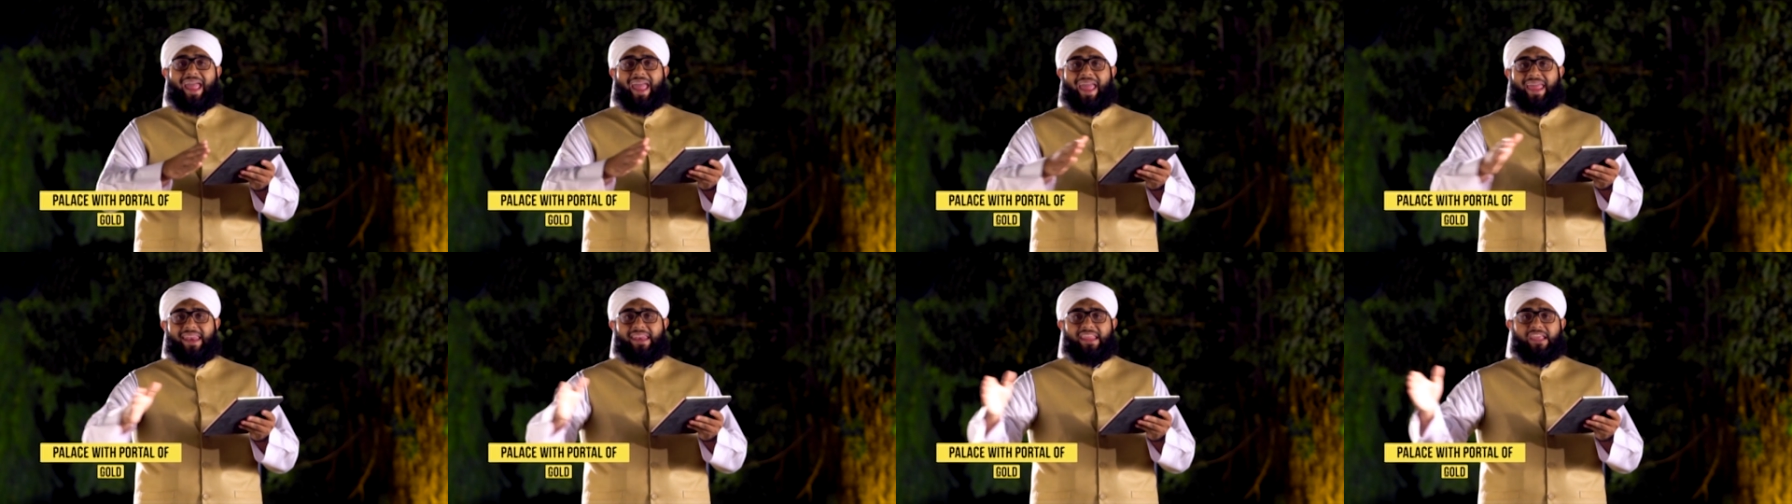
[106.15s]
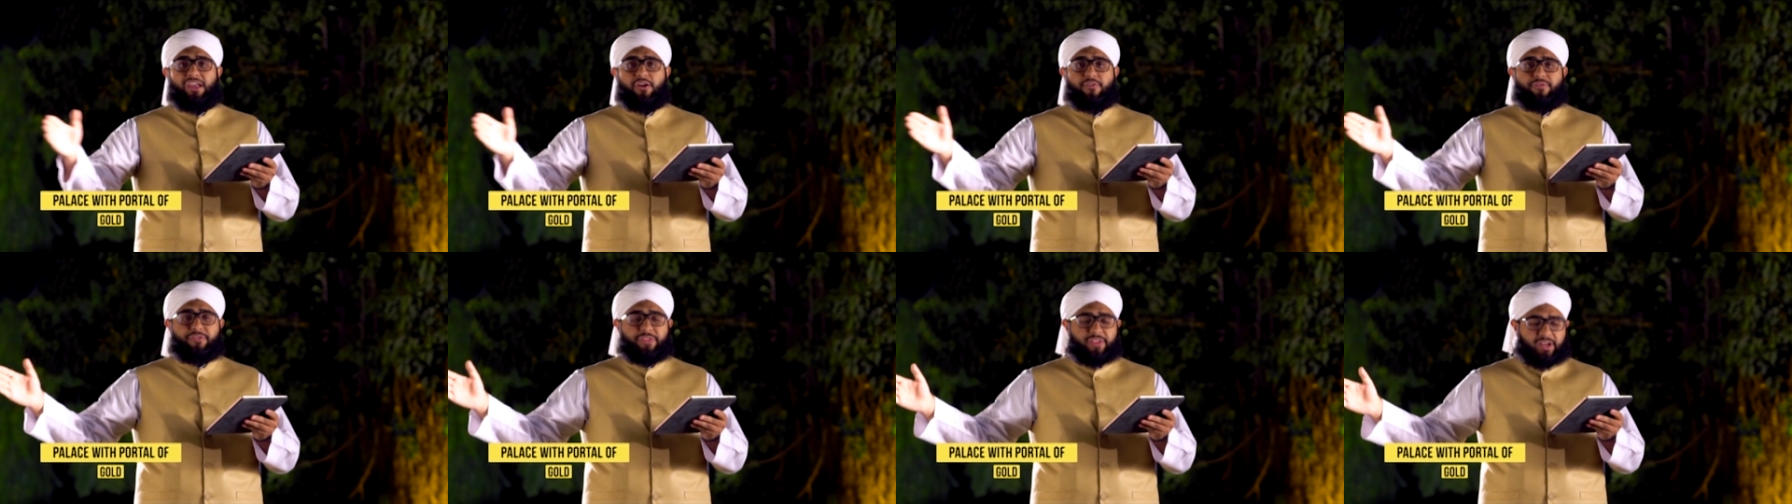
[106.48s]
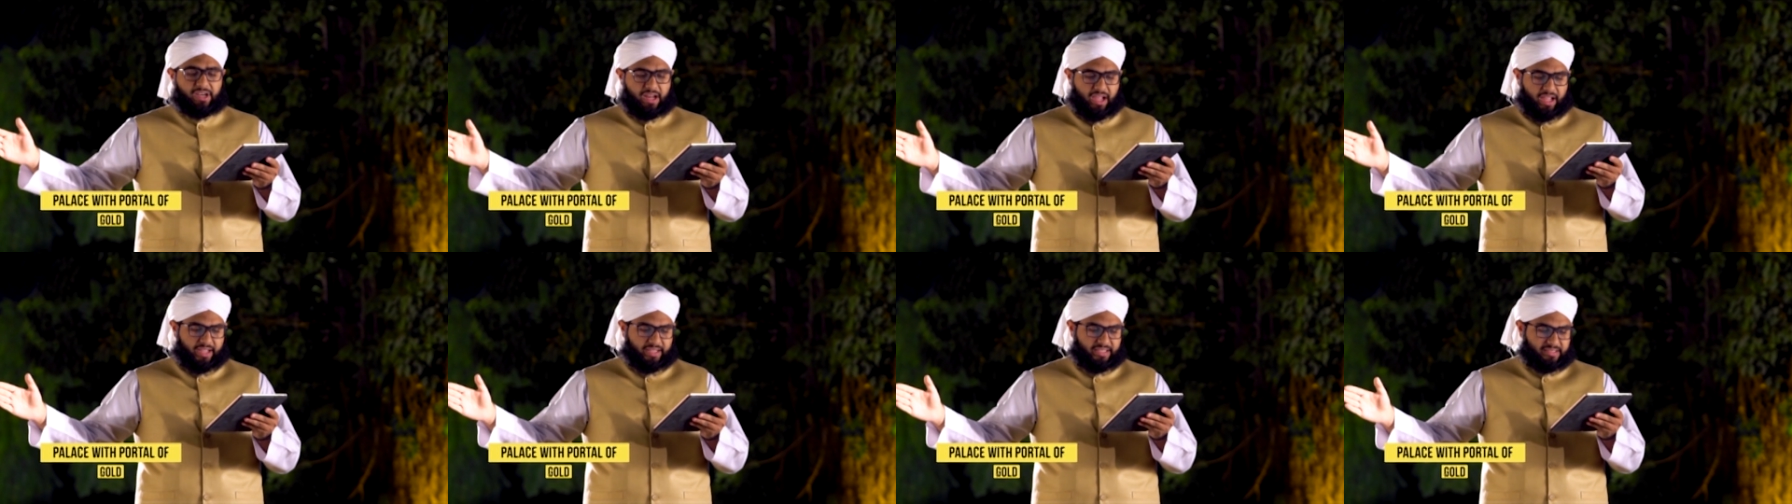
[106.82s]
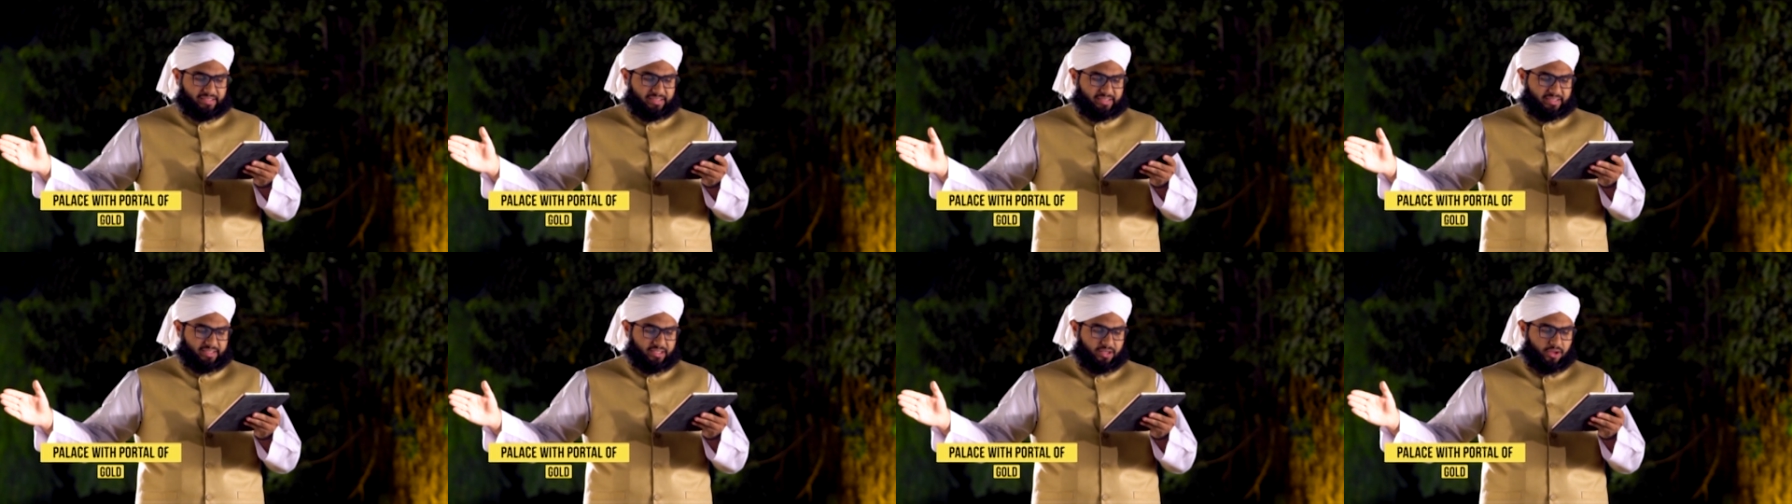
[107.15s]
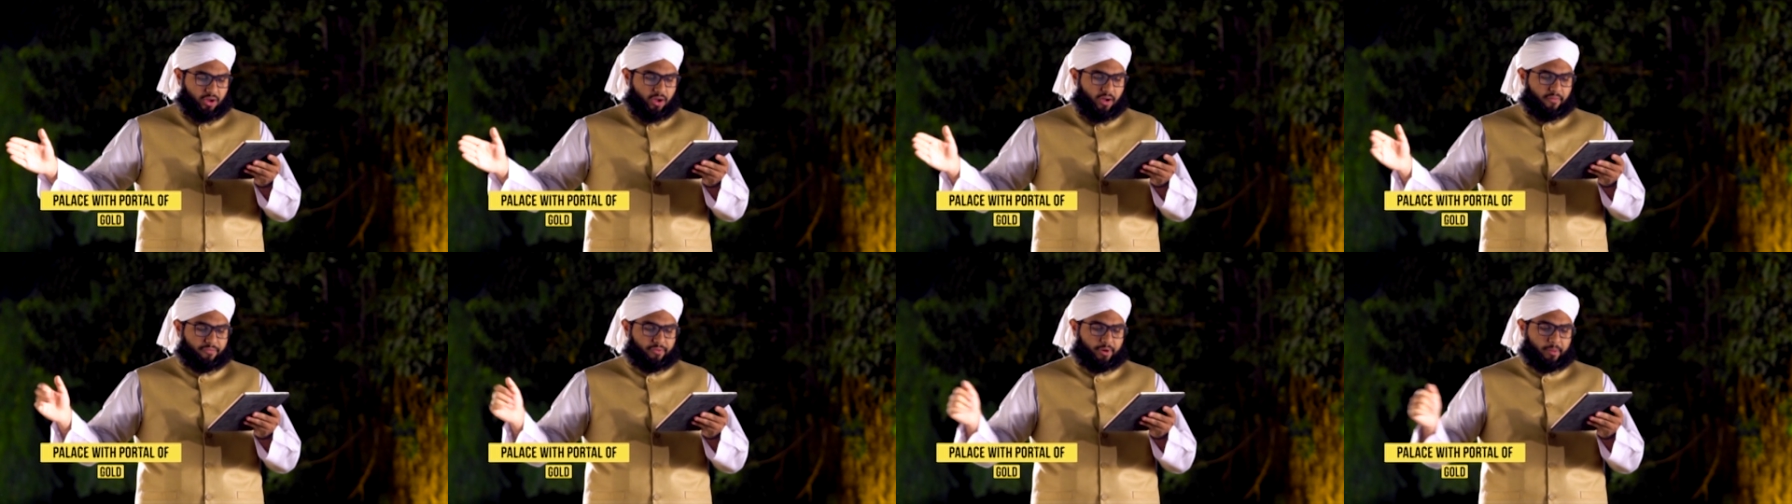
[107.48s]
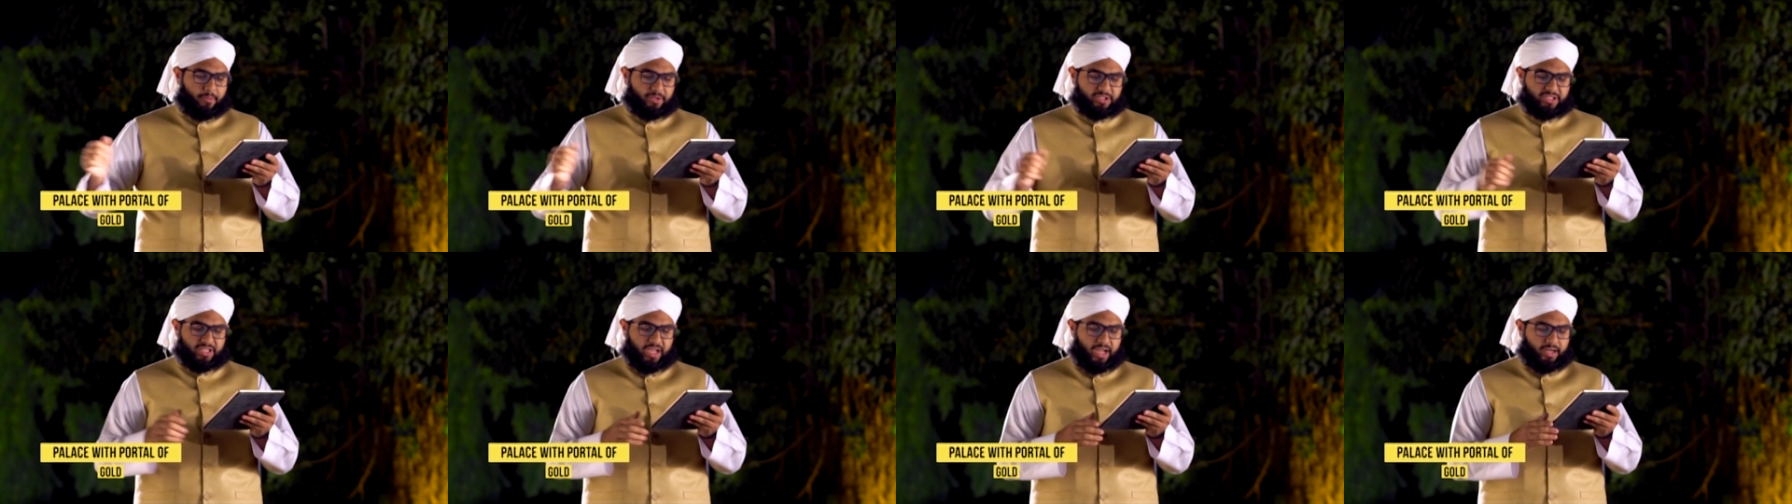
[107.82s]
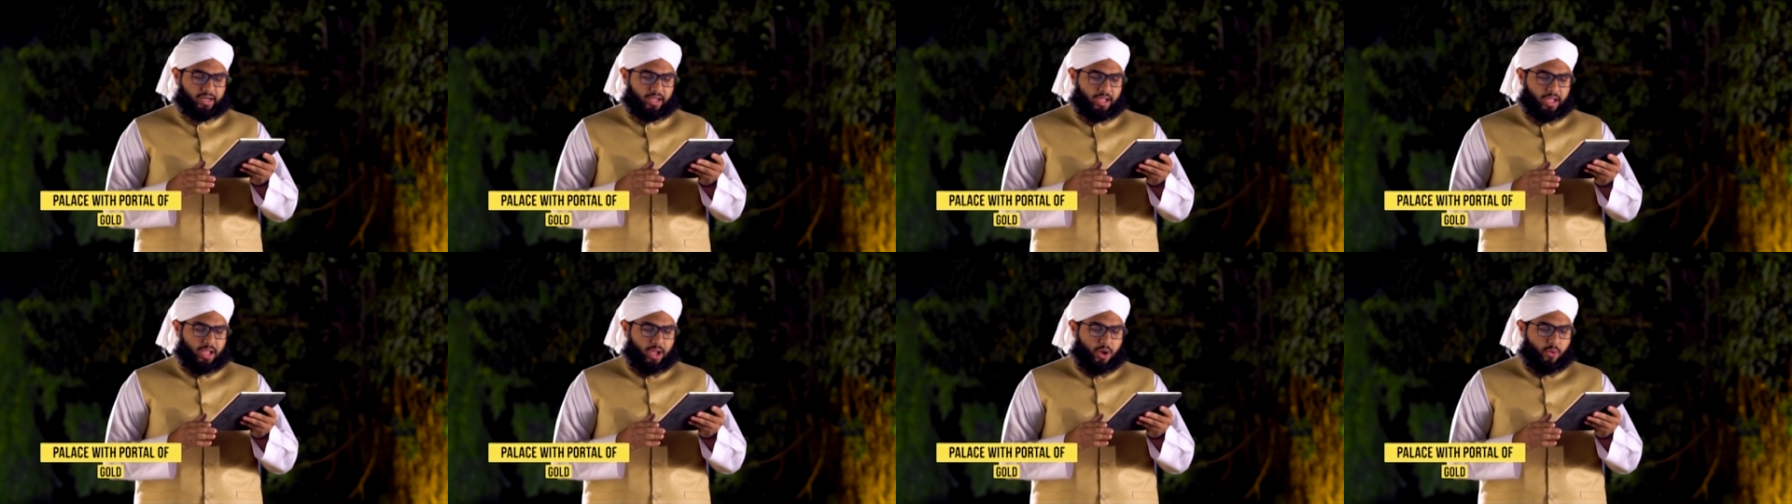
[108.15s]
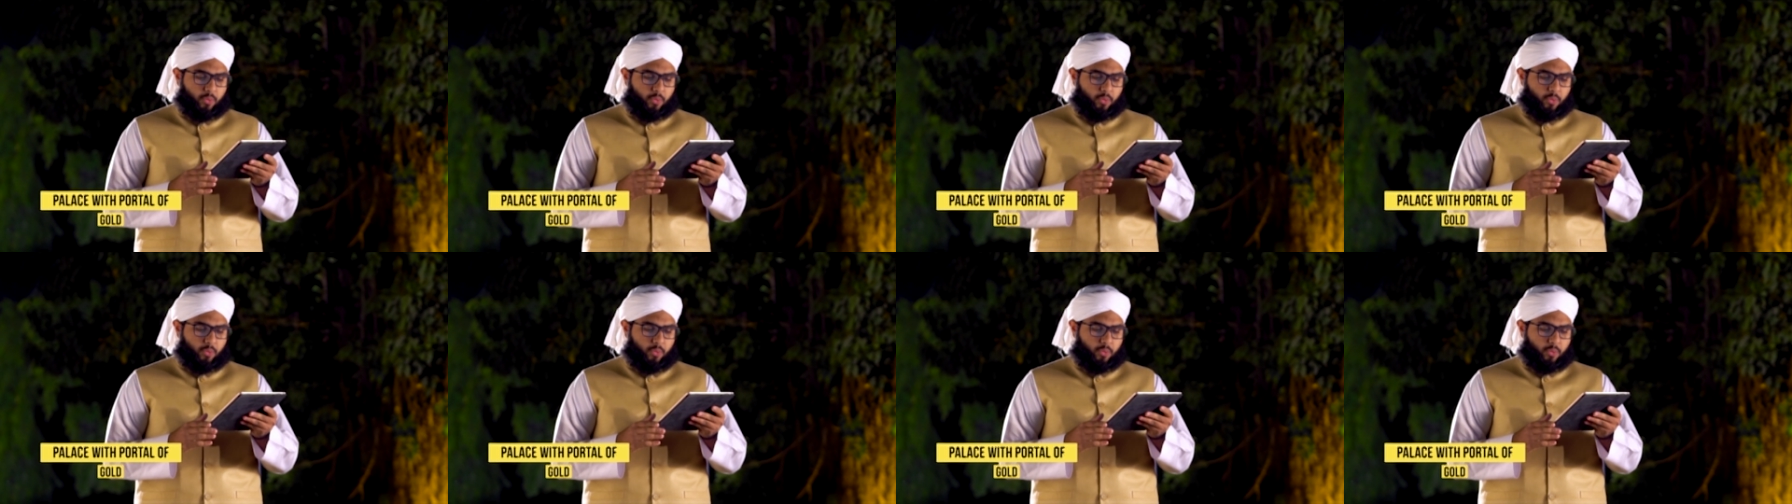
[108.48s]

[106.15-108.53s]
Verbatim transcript: any of the nights of Ramadan